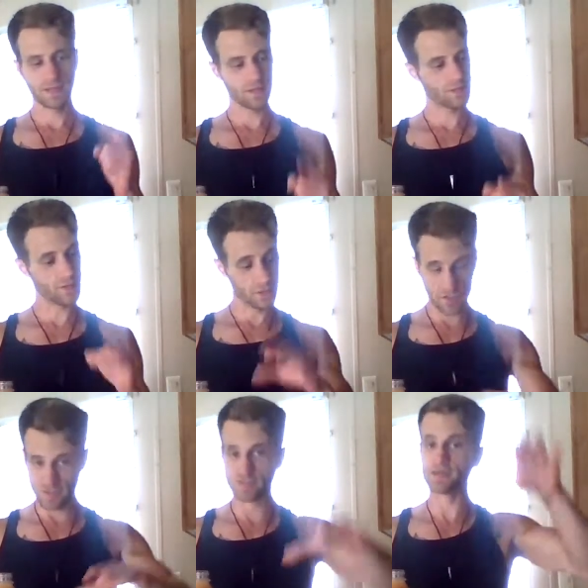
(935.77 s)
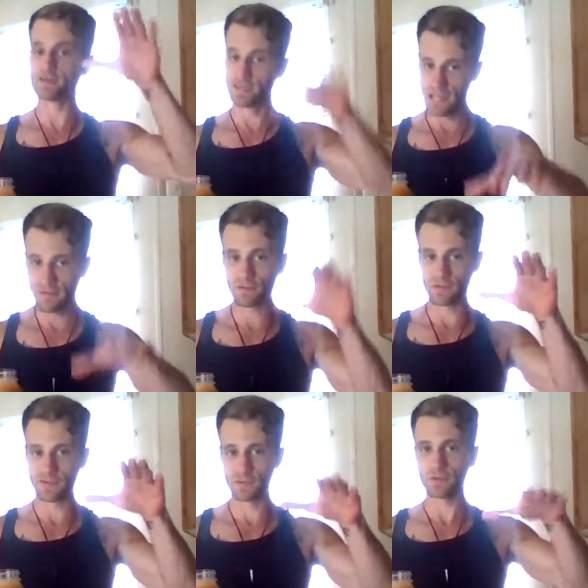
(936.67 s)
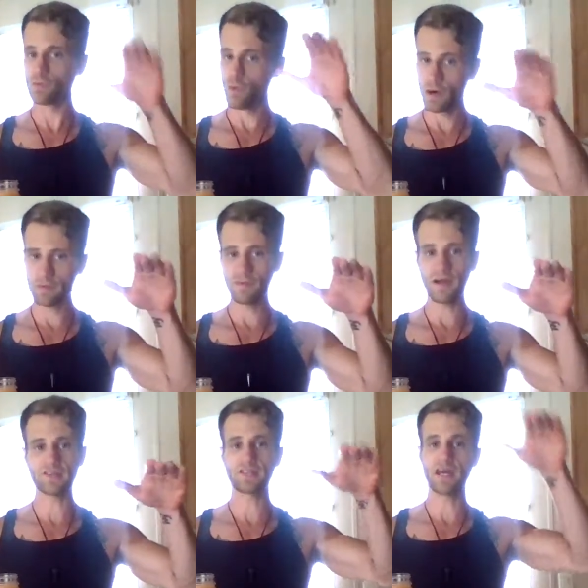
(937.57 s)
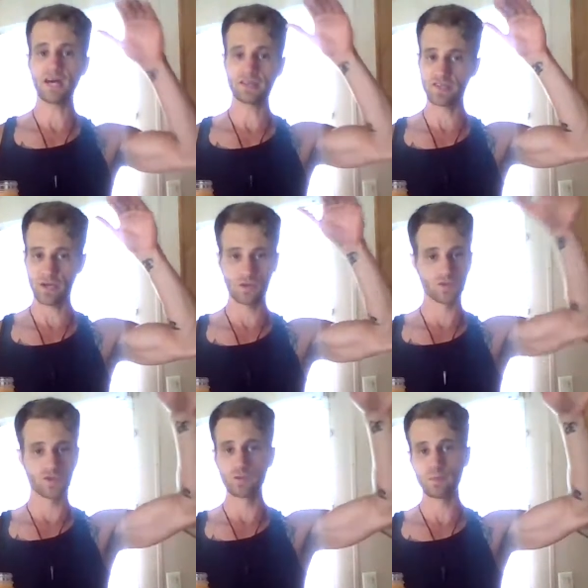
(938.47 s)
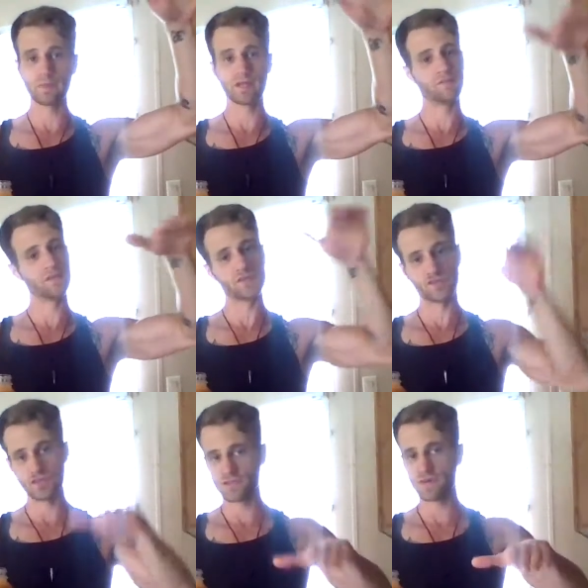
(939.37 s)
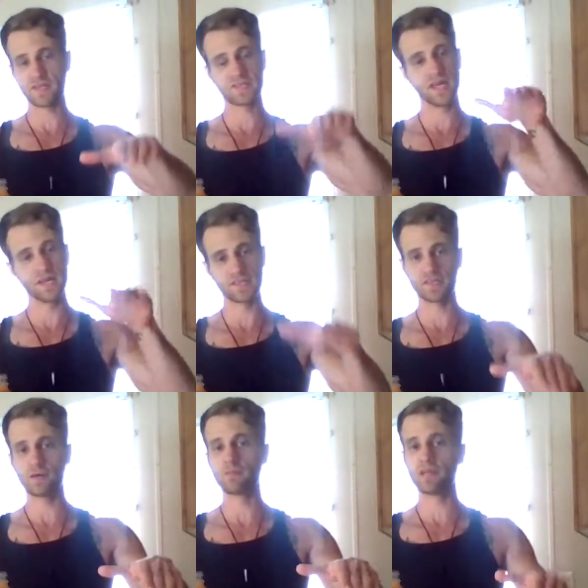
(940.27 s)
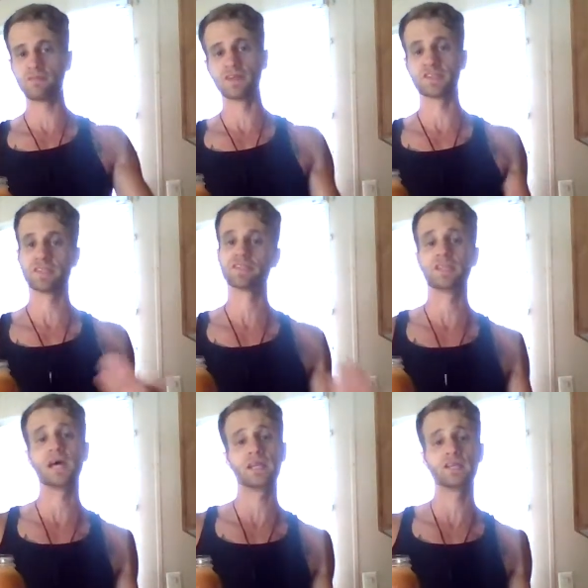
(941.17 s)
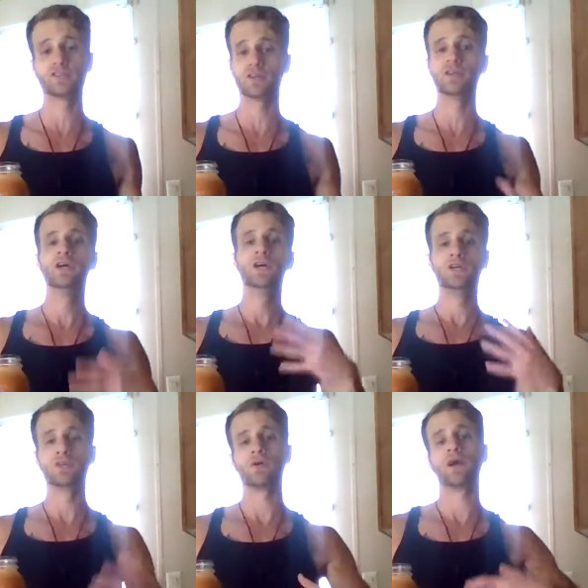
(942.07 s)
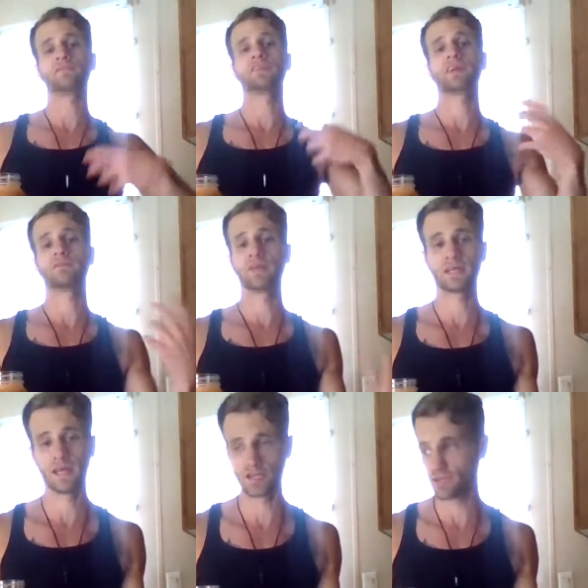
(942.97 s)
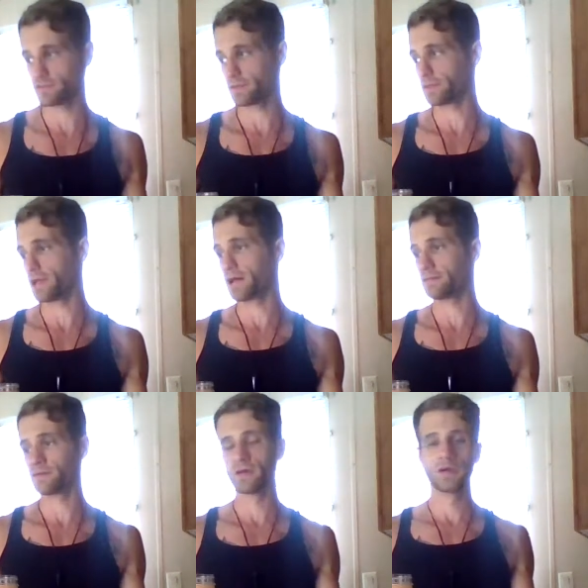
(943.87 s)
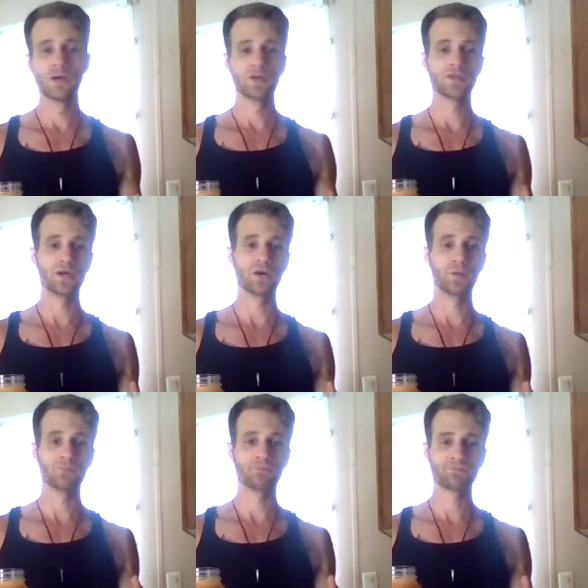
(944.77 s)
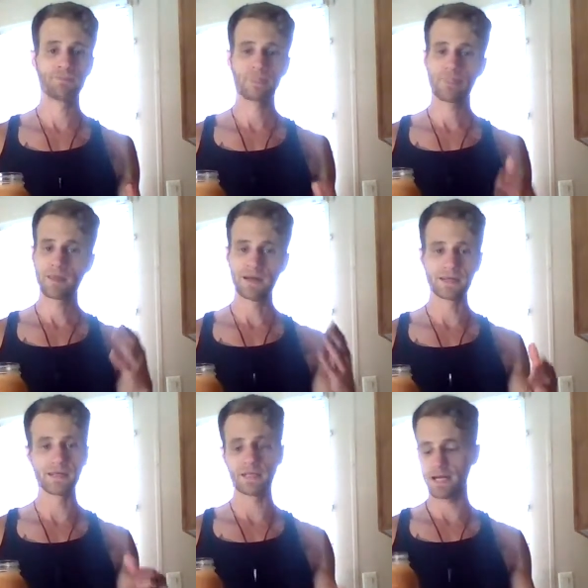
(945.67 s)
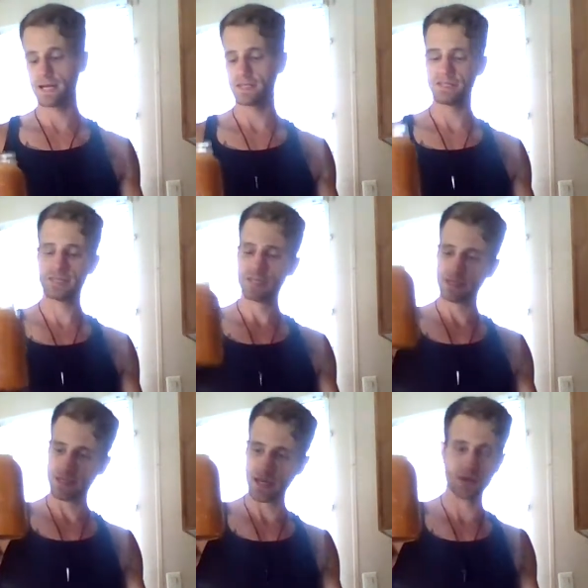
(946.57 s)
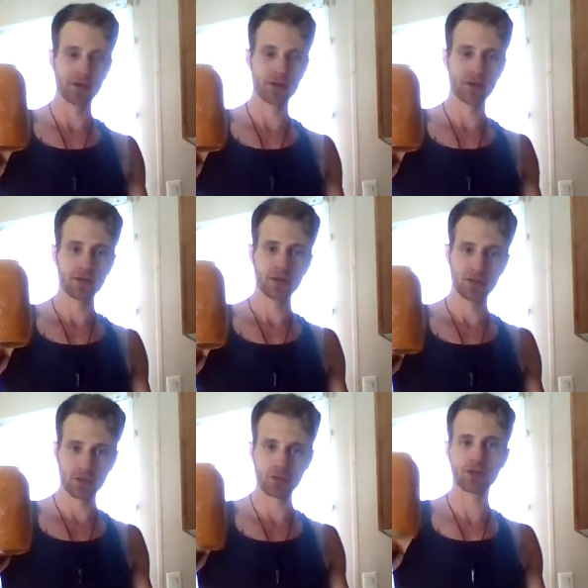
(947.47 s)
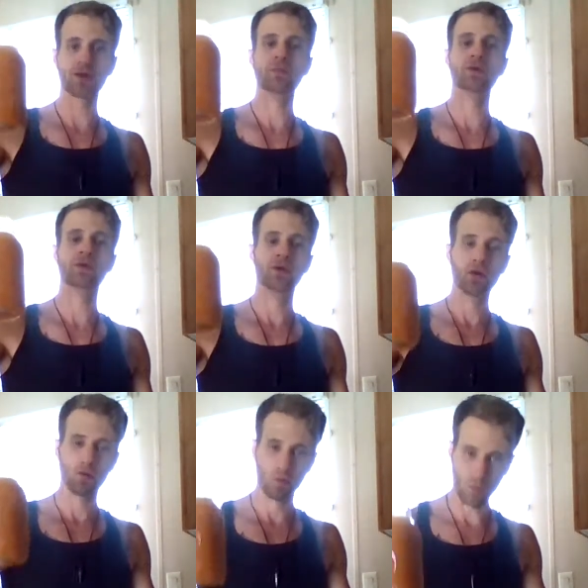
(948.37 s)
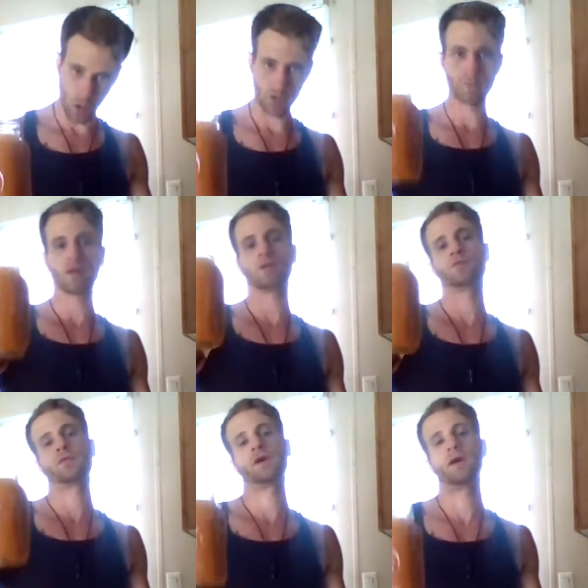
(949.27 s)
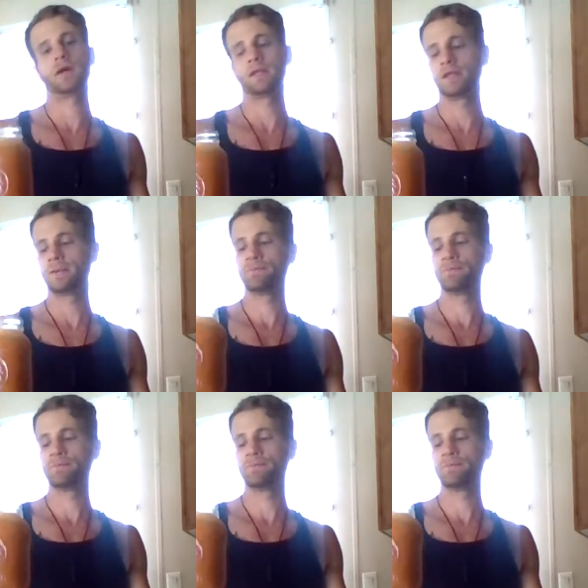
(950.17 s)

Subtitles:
there's levels to it. Water fasting has its own super benefits. Juice fasting has its own benefits, and it's a lot easier. You don't have to take a vacation from life. So, again, guys, carrot, cucumber, watermelon rind,